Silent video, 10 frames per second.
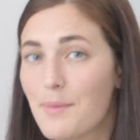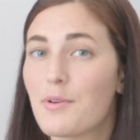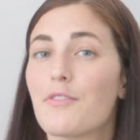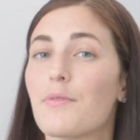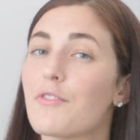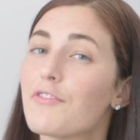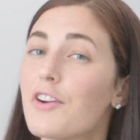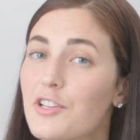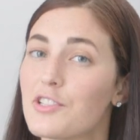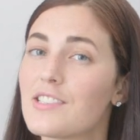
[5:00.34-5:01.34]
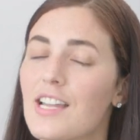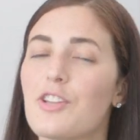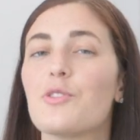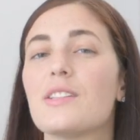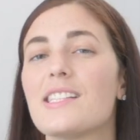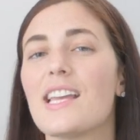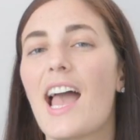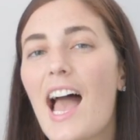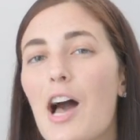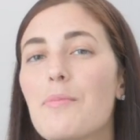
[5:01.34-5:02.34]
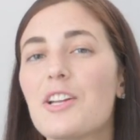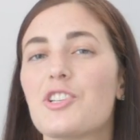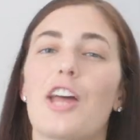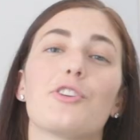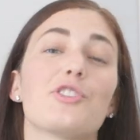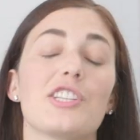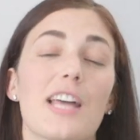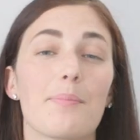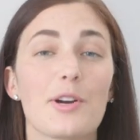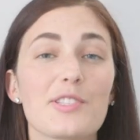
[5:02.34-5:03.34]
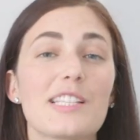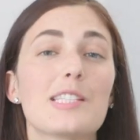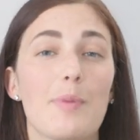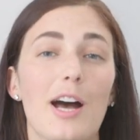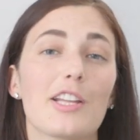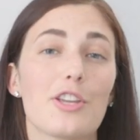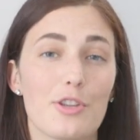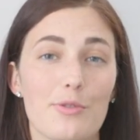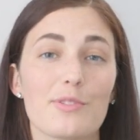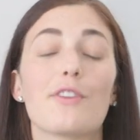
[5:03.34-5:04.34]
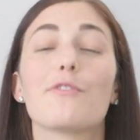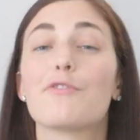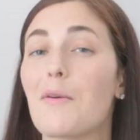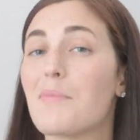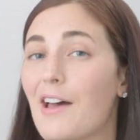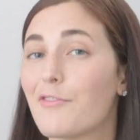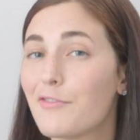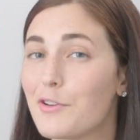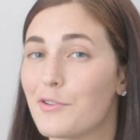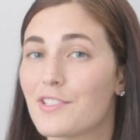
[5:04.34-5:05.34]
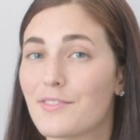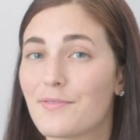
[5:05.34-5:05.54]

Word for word: number from the first, and you can see how much energy that person's body used from that food.